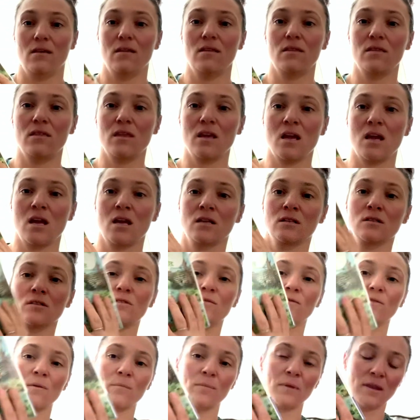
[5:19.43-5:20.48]
things
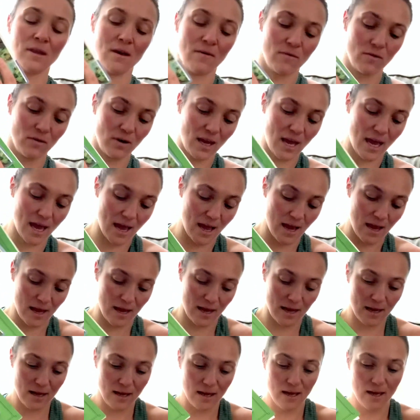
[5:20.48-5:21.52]
from level
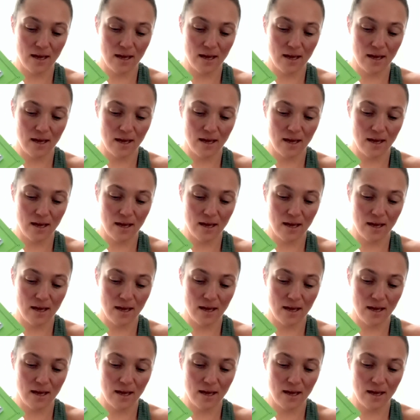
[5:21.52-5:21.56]
K